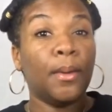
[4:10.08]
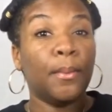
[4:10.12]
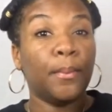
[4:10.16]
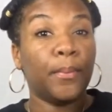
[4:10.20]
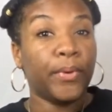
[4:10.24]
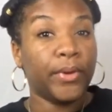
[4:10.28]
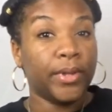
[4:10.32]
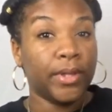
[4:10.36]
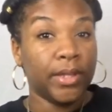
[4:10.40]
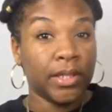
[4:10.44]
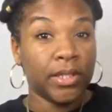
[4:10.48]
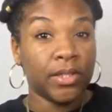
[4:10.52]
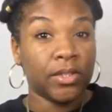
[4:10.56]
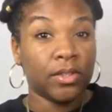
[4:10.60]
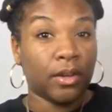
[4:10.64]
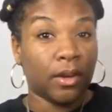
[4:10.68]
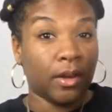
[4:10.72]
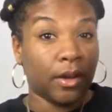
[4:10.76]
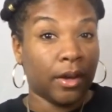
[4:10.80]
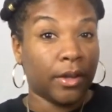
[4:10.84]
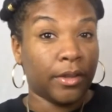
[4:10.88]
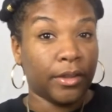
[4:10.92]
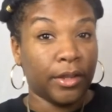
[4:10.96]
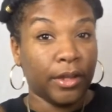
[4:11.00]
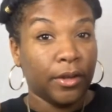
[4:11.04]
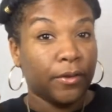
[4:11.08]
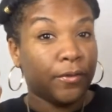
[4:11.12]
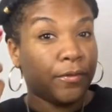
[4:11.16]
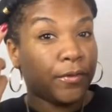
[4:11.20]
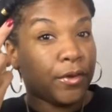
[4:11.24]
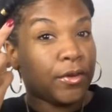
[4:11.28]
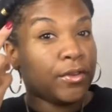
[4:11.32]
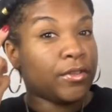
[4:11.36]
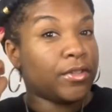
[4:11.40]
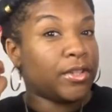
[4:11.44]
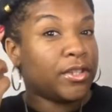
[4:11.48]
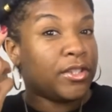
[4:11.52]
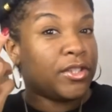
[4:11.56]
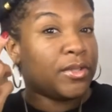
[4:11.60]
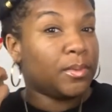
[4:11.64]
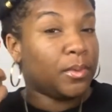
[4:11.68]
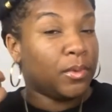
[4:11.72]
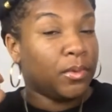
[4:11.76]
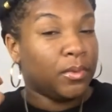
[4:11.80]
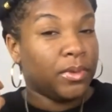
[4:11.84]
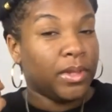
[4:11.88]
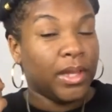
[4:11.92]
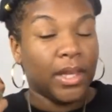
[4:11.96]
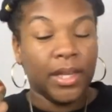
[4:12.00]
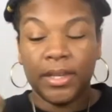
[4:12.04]
put this on there first and
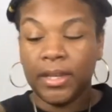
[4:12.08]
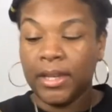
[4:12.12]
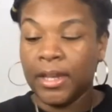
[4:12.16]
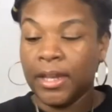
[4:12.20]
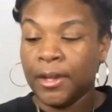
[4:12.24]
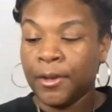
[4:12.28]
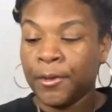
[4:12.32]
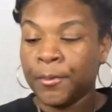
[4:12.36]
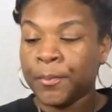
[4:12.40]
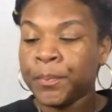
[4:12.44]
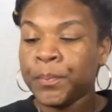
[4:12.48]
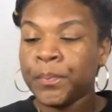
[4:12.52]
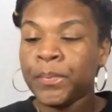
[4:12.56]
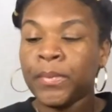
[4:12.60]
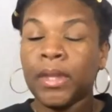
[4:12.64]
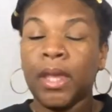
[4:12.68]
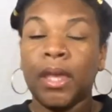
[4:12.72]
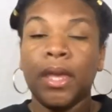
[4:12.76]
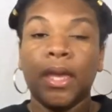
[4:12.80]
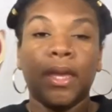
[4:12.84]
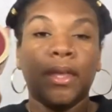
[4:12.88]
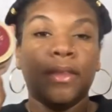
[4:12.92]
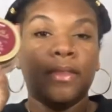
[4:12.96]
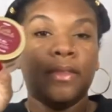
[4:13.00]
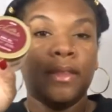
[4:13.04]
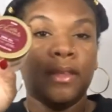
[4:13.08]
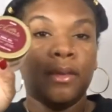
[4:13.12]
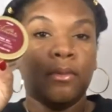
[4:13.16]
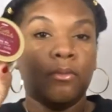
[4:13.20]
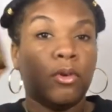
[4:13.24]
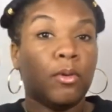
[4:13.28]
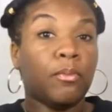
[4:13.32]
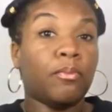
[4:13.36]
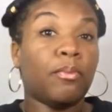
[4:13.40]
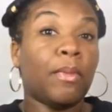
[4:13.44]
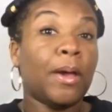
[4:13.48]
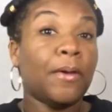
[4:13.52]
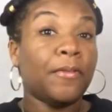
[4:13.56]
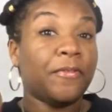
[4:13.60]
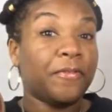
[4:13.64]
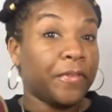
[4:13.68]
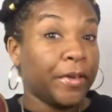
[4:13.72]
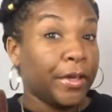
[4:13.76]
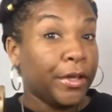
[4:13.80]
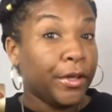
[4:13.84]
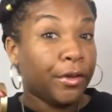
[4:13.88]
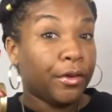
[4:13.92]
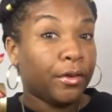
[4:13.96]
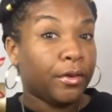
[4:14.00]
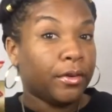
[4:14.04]
smooth that down, and then with my
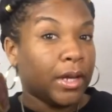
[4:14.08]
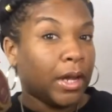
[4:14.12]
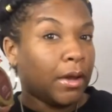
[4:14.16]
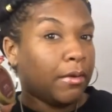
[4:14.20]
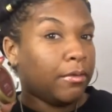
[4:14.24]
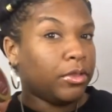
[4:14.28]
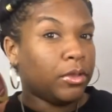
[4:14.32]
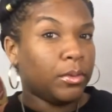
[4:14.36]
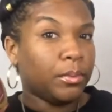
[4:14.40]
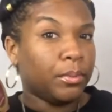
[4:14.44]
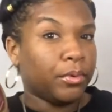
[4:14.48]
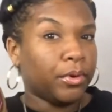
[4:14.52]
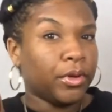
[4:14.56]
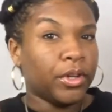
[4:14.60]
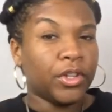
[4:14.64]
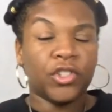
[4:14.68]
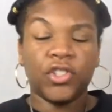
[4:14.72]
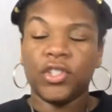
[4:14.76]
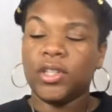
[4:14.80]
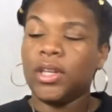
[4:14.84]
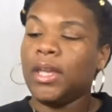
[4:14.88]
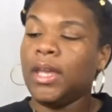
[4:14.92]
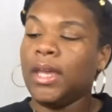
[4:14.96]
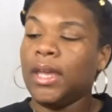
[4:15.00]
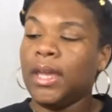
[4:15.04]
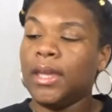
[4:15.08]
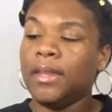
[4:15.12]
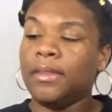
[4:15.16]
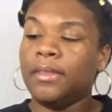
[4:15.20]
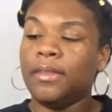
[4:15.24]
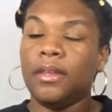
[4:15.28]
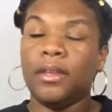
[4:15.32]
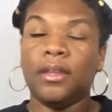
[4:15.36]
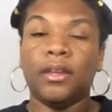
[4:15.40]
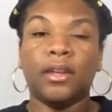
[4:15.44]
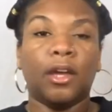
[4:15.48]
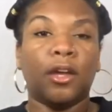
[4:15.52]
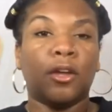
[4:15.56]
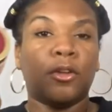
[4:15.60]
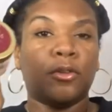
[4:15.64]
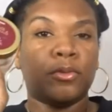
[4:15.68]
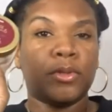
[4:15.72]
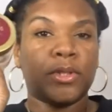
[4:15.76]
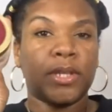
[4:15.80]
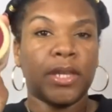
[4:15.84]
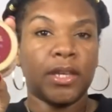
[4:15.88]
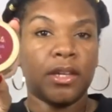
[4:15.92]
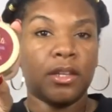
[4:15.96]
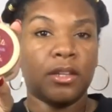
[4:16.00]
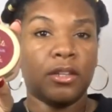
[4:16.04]
finger, not with the brush, and then I'll
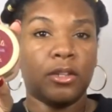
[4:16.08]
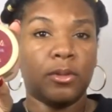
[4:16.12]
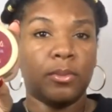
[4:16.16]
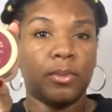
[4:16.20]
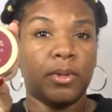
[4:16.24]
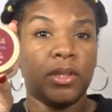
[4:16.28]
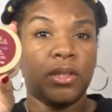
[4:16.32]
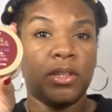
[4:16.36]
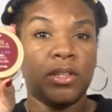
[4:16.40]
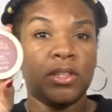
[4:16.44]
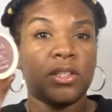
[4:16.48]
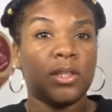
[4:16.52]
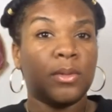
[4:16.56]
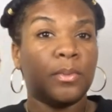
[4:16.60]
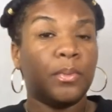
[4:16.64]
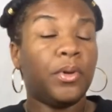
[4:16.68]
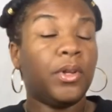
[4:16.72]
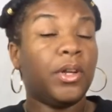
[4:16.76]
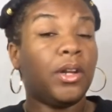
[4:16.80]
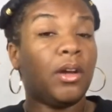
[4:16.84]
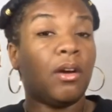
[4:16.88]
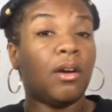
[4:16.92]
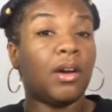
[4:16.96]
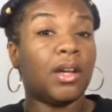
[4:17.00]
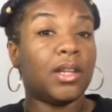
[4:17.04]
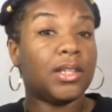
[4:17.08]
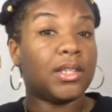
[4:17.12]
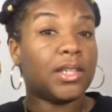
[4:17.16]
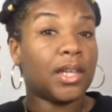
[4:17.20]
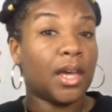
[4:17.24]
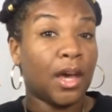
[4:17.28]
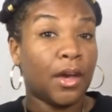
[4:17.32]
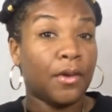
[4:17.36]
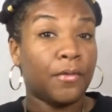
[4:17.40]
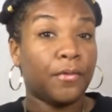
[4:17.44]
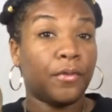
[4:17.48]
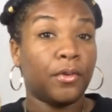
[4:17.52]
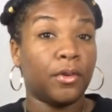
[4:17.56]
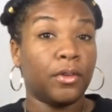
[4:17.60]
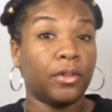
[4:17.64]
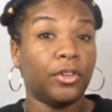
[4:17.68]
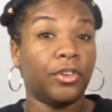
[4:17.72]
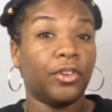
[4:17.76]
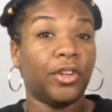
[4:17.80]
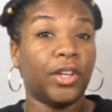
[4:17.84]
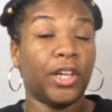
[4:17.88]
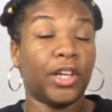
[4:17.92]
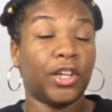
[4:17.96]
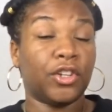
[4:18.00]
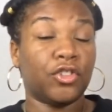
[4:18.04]
take a little bit of this and put it on top for a
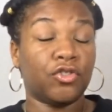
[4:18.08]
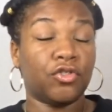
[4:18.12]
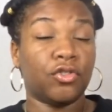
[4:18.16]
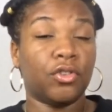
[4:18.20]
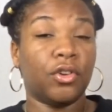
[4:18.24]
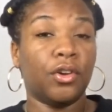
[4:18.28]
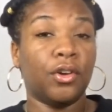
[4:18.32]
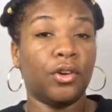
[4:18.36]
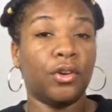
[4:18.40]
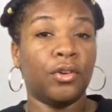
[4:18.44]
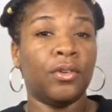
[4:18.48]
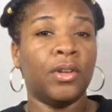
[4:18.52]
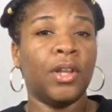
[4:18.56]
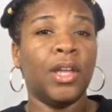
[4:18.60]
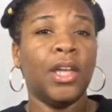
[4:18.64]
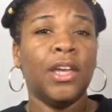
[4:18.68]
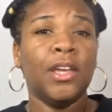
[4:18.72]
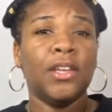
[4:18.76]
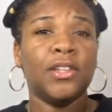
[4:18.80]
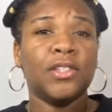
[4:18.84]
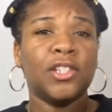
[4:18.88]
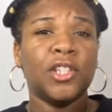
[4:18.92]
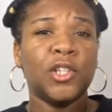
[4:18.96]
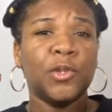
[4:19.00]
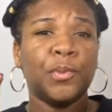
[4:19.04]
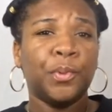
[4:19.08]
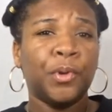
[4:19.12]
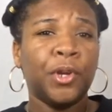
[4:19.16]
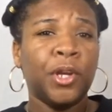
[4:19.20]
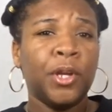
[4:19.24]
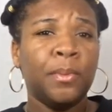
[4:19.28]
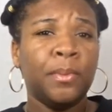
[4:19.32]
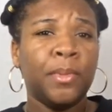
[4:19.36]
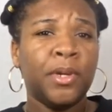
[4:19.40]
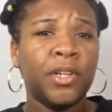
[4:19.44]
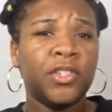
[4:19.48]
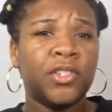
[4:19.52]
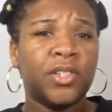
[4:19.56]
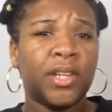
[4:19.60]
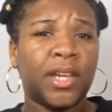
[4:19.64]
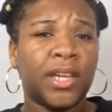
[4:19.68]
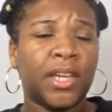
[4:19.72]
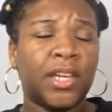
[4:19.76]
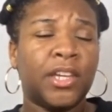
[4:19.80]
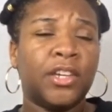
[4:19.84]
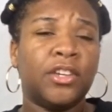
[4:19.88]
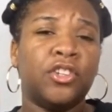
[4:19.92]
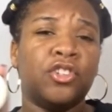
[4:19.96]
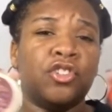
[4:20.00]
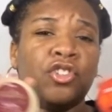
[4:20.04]
little extra hold. So it's pretty much like
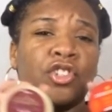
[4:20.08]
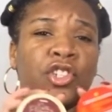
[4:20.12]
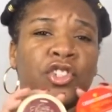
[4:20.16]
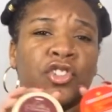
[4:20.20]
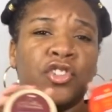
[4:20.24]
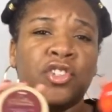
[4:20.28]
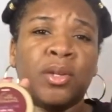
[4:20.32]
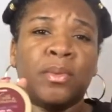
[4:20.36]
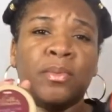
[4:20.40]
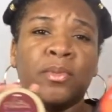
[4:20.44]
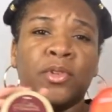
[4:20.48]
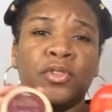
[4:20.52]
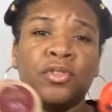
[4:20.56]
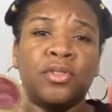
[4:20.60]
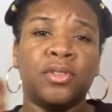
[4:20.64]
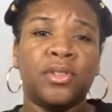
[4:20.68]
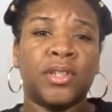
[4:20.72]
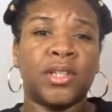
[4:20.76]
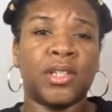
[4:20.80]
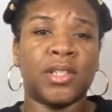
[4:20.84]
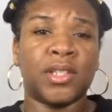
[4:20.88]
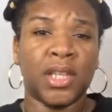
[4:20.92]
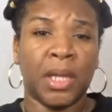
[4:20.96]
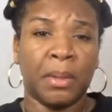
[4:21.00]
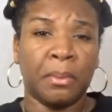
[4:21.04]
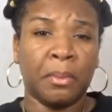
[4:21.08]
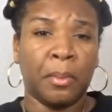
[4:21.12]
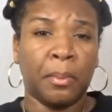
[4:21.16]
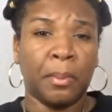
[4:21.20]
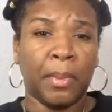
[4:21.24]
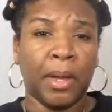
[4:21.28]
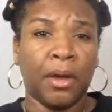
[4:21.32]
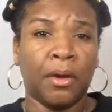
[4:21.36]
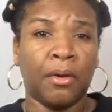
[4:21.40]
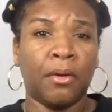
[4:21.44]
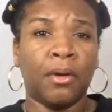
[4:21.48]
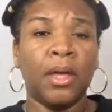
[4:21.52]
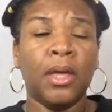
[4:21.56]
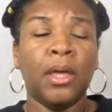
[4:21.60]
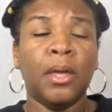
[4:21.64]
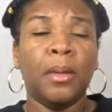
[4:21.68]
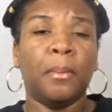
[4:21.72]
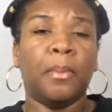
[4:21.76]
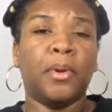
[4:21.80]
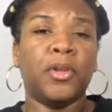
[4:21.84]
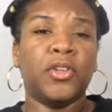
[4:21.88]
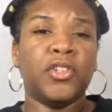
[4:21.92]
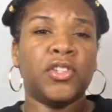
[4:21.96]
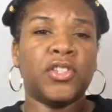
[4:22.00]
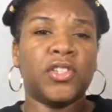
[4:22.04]
in conjunction, I'm using the same amount,
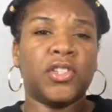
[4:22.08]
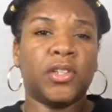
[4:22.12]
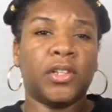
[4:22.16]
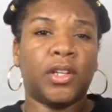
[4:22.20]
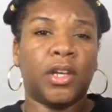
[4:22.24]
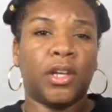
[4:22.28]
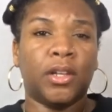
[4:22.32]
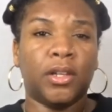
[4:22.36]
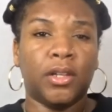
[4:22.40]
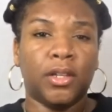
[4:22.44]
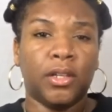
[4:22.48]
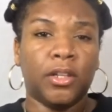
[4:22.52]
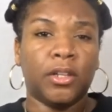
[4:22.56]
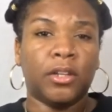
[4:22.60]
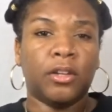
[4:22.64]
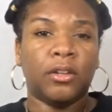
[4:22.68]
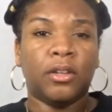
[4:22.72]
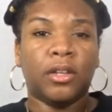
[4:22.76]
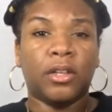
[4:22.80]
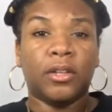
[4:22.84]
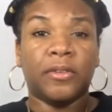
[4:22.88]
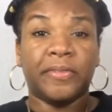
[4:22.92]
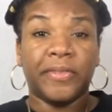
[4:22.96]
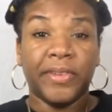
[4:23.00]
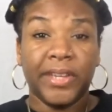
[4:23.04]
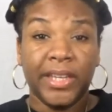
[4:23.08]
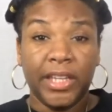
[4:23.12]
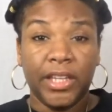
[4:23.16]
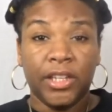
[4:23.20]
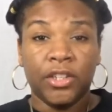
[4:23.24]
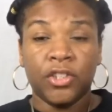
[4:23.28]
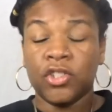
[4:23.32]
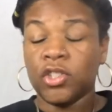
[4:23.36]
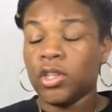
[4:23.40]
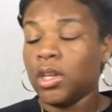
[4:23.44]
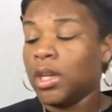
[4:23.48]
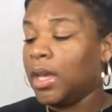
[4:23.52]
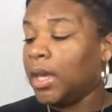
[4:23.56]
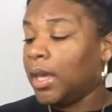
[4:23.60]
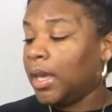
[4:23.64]
but just a little of each.